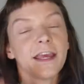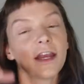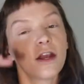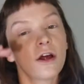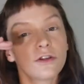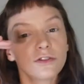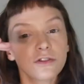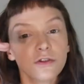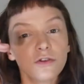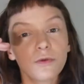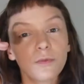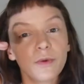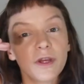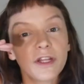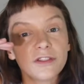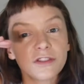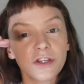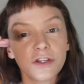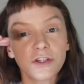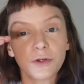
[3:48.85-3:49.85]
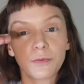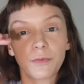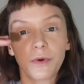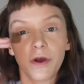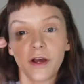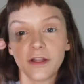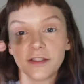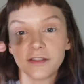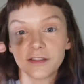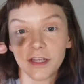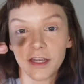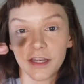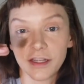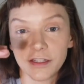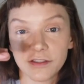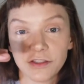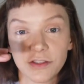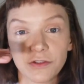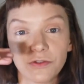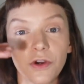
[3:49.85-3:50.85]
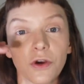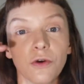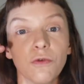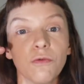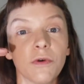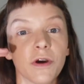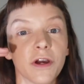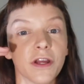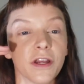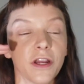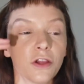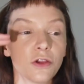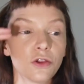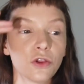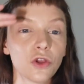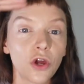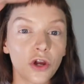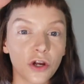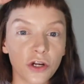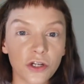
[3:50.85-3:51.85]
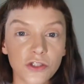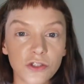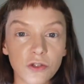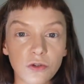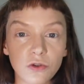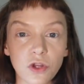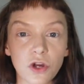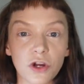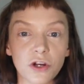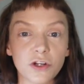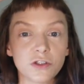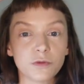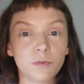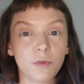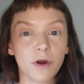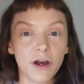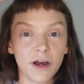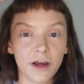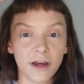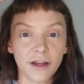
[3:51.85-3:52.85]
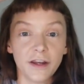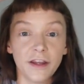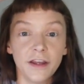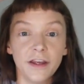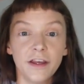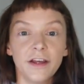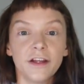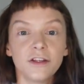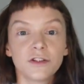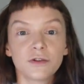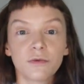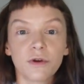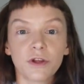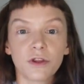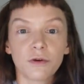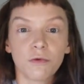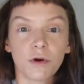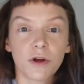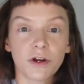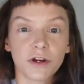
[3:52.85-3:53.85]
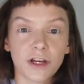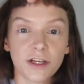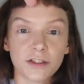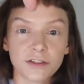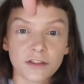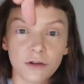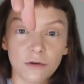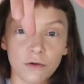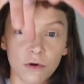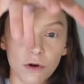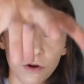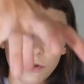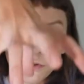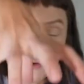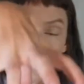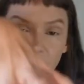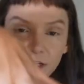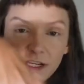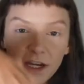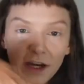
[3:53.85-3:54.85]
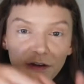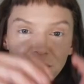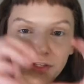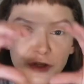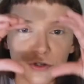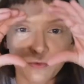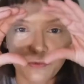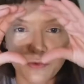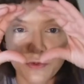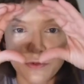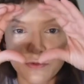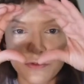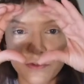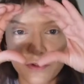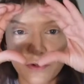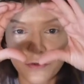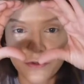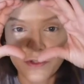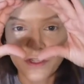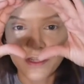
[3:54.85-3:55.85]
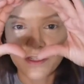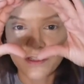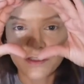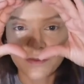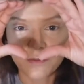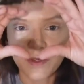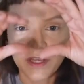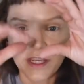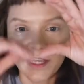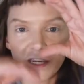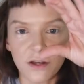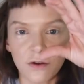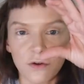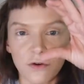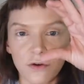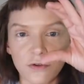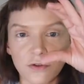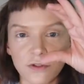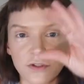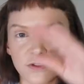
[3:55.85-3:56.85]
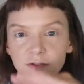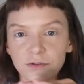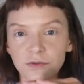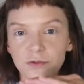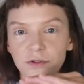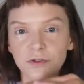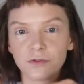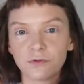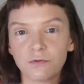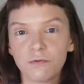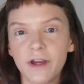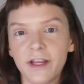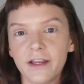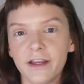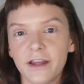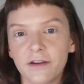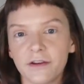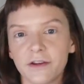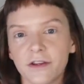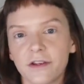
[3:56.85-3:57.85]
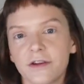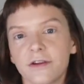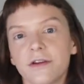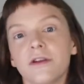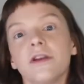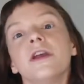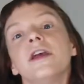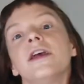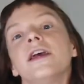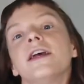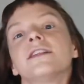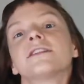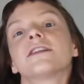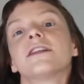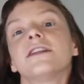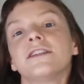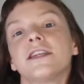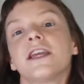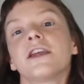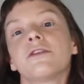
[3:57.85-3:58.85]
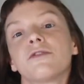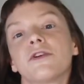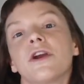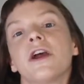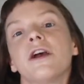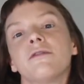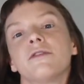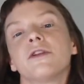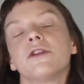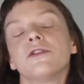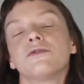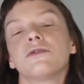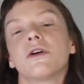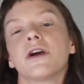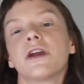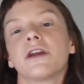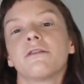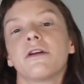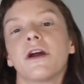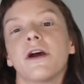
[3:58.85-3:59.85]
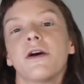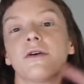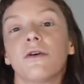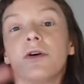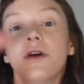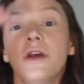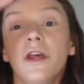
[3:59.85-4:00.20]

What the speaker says: It also depends on your pot size. You don't want a large pot to where the water has to go all the way down and your roots are only this big and all this soil's wet down here. It's going to take forever to dry her out.